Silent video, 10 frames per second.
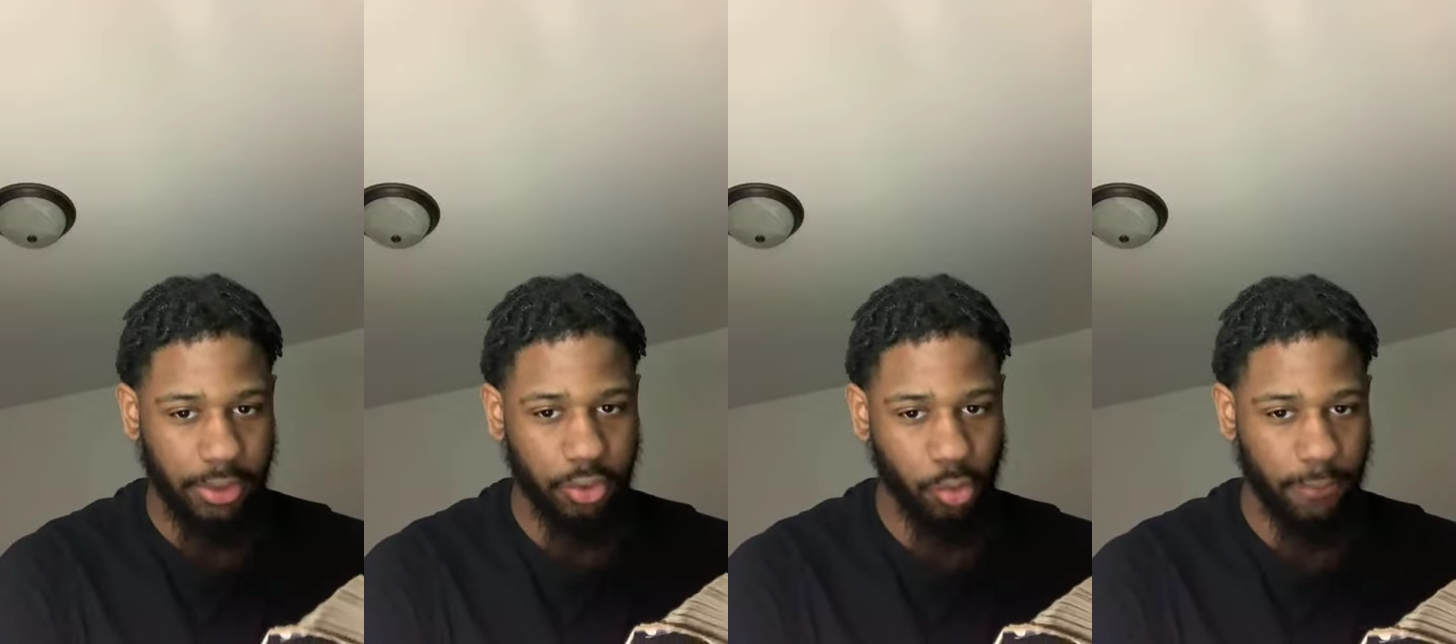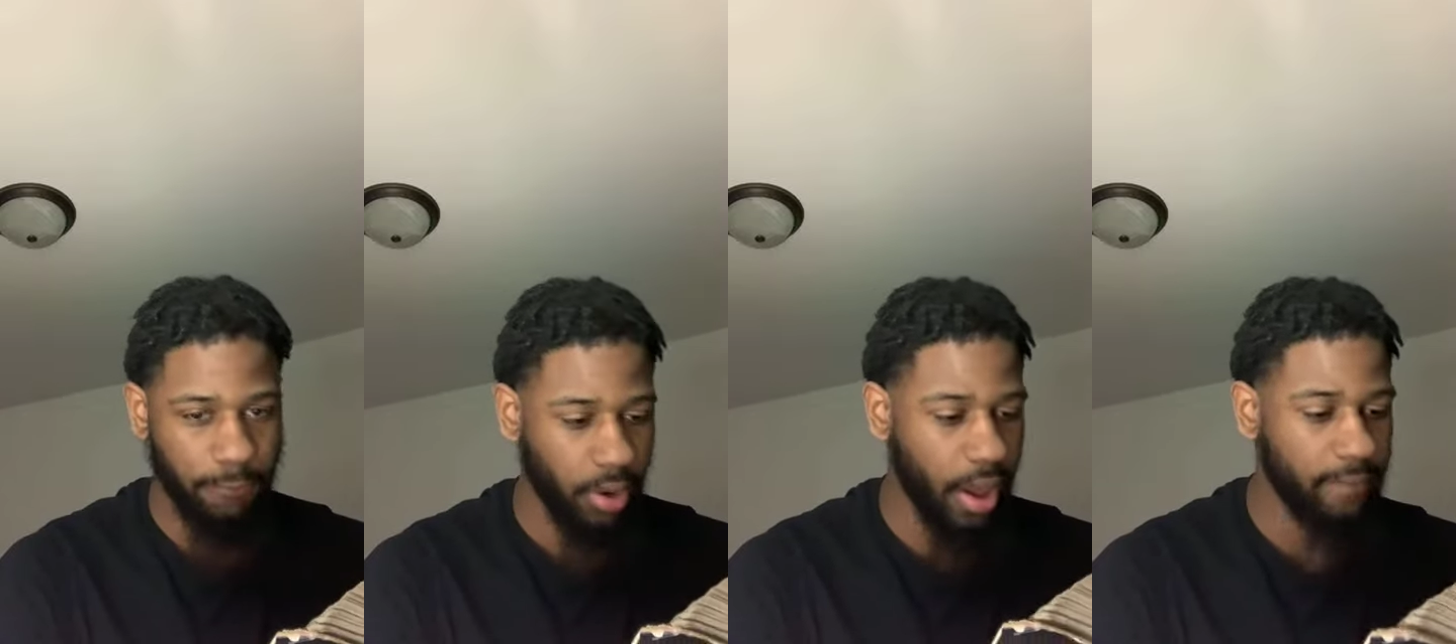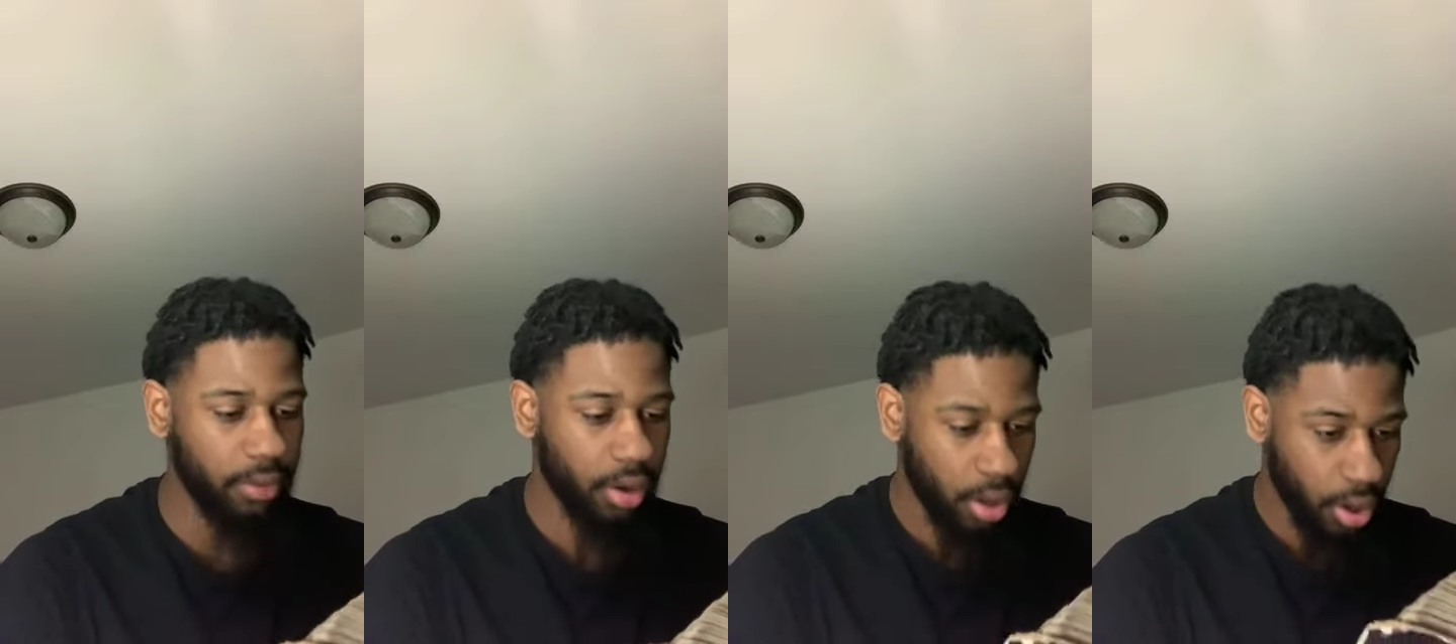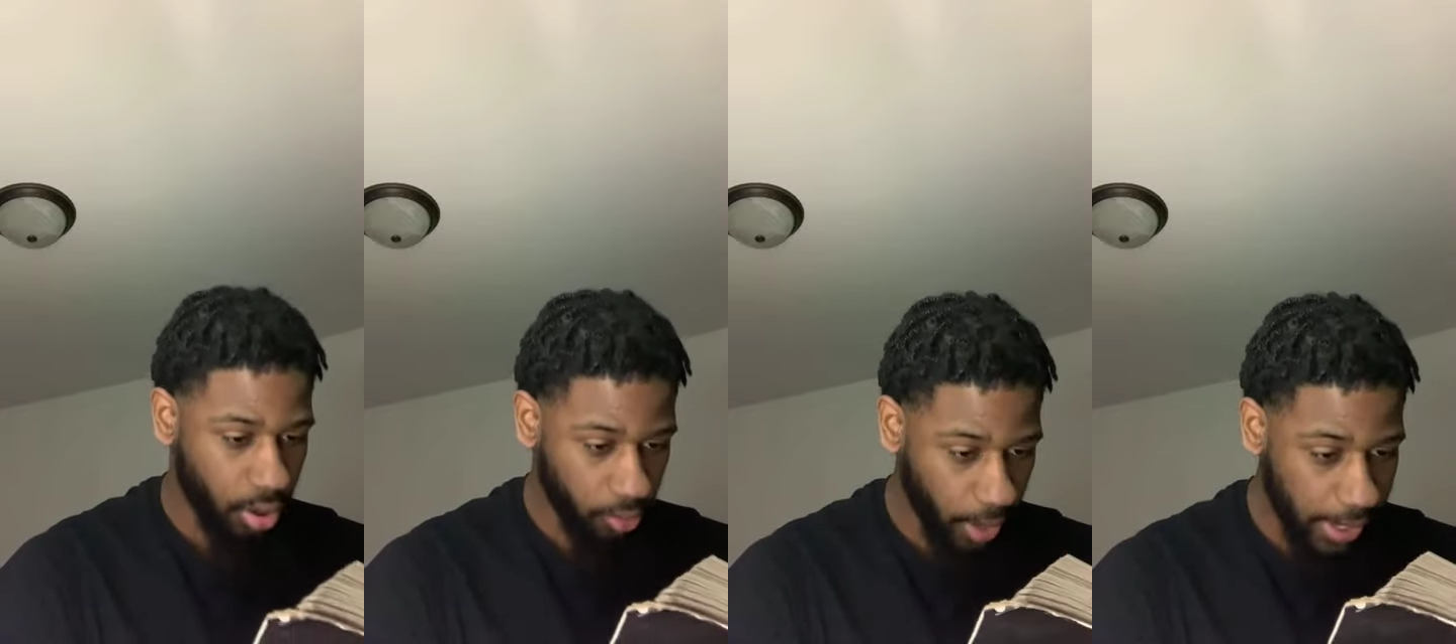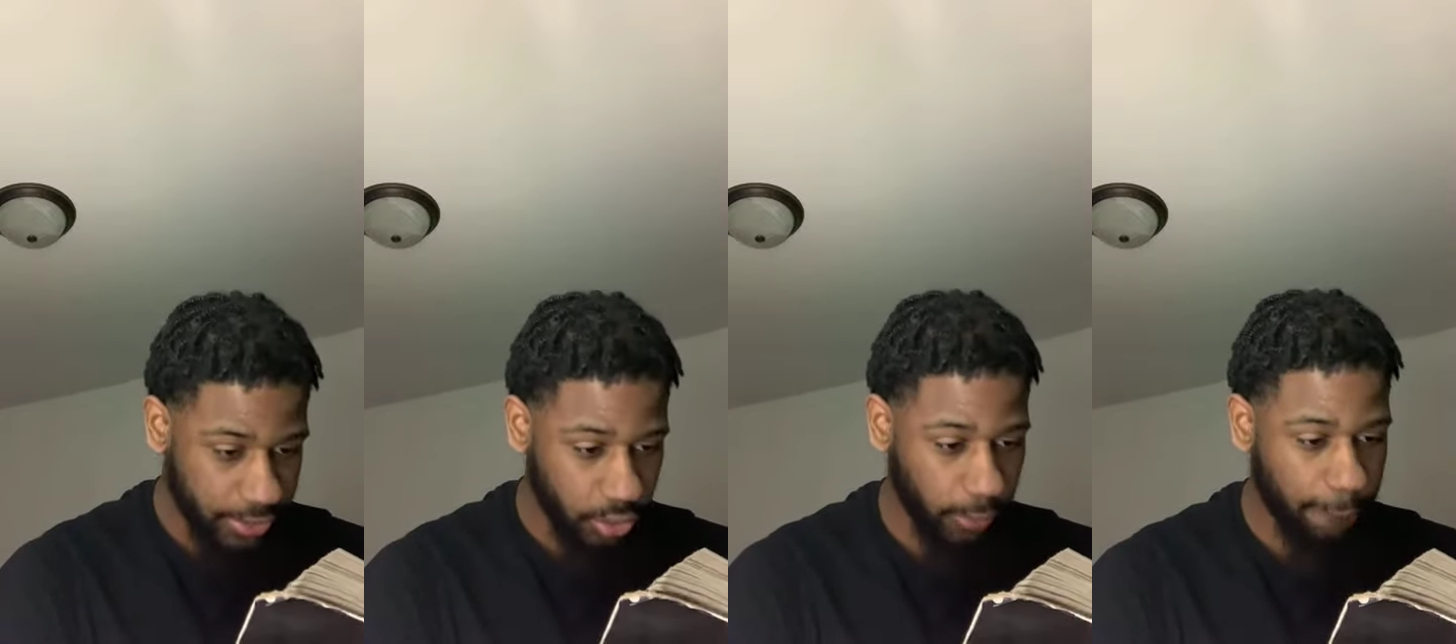Right? So the fear of the Lord,
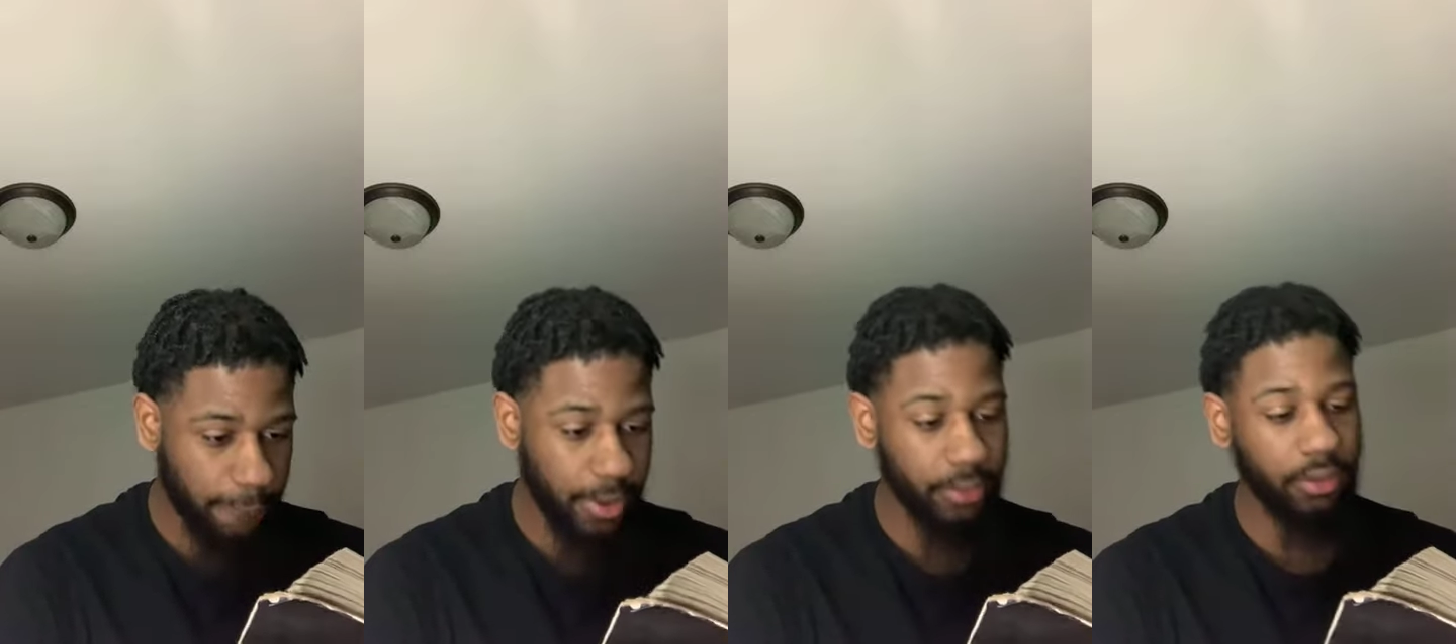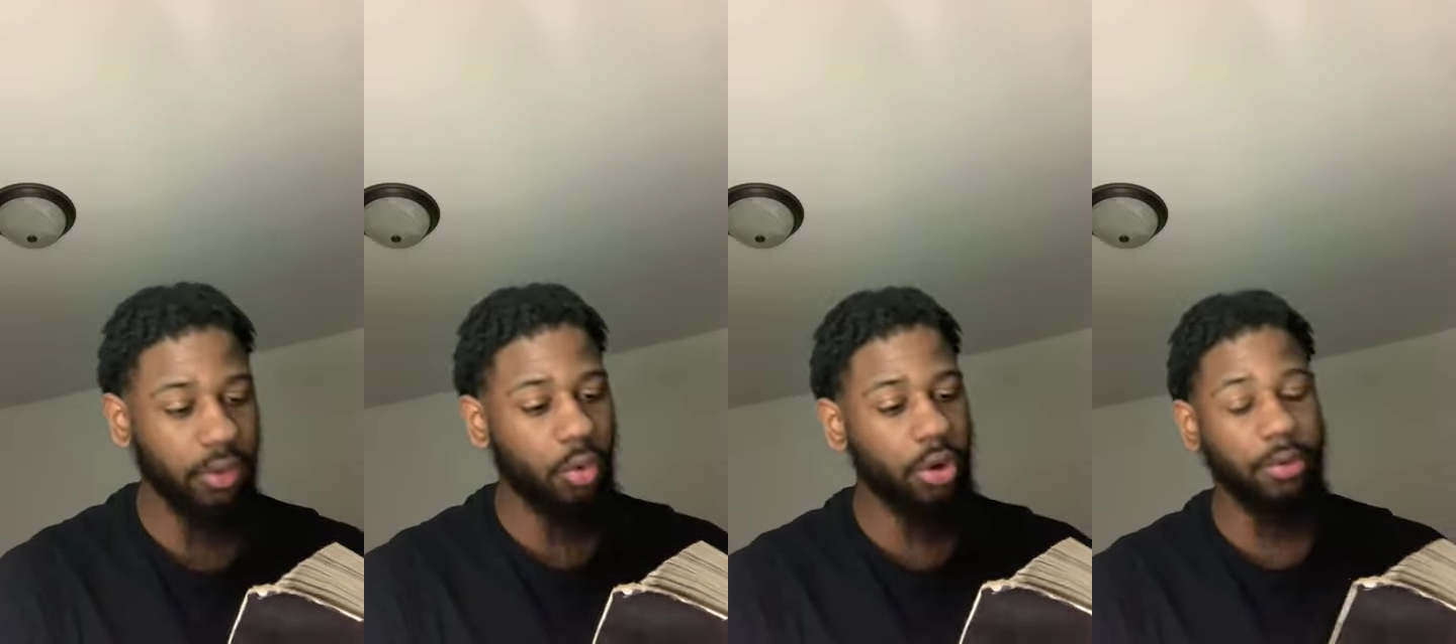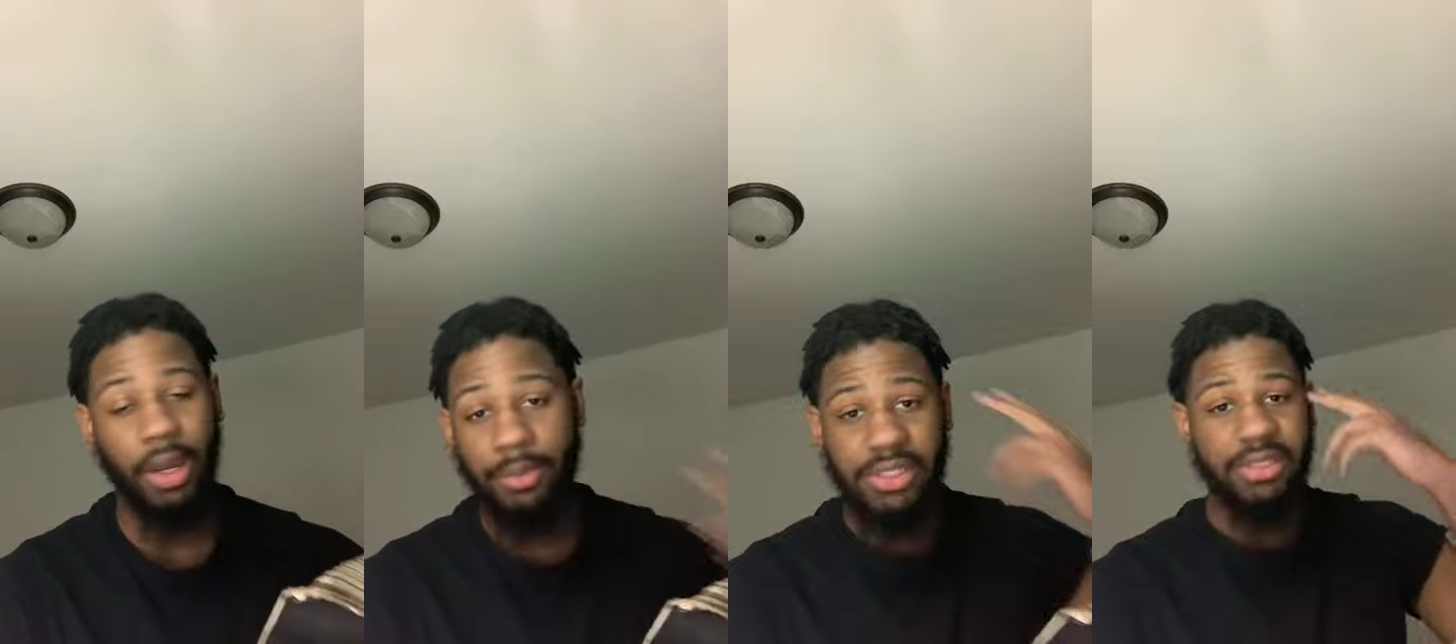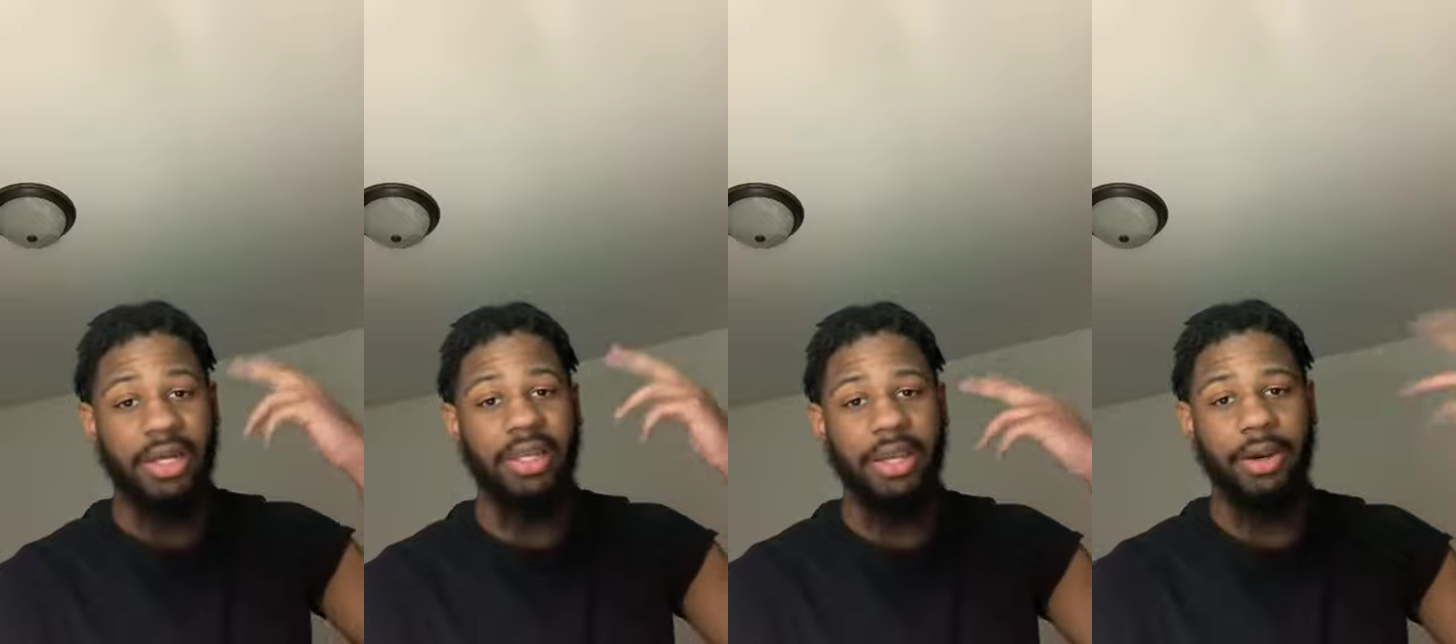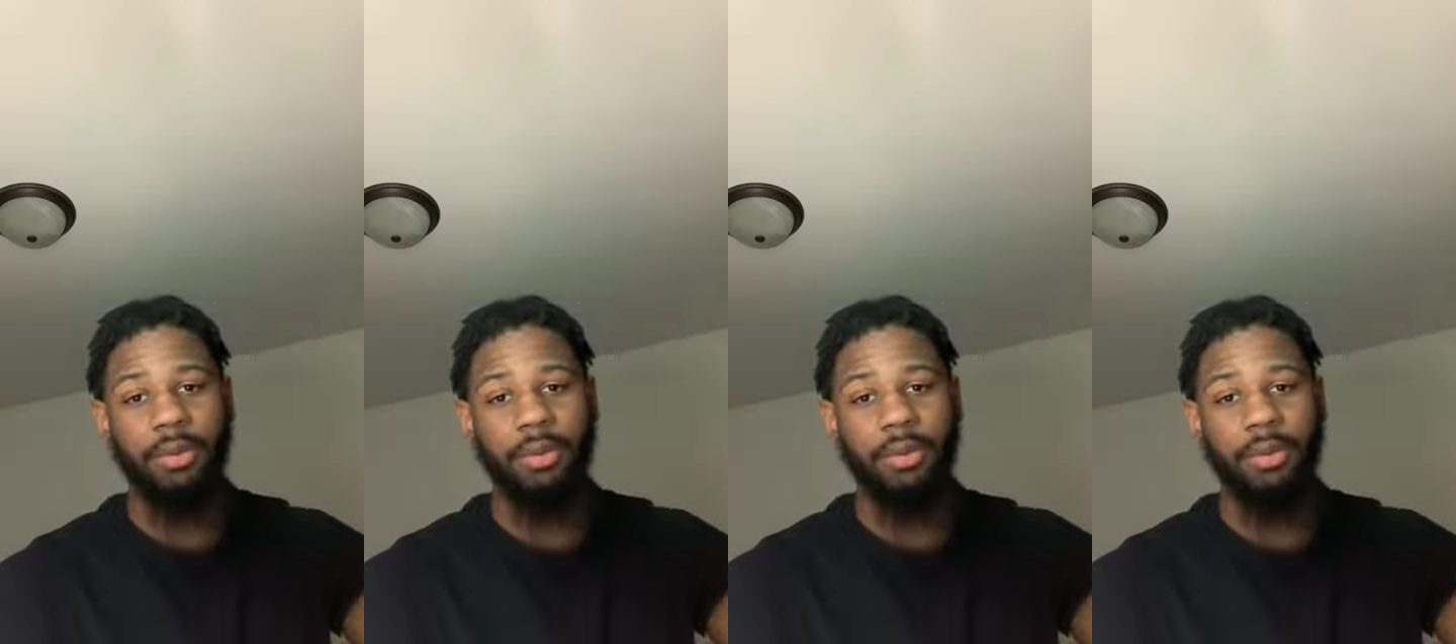hey, we study hearing what's the fear of the Lord.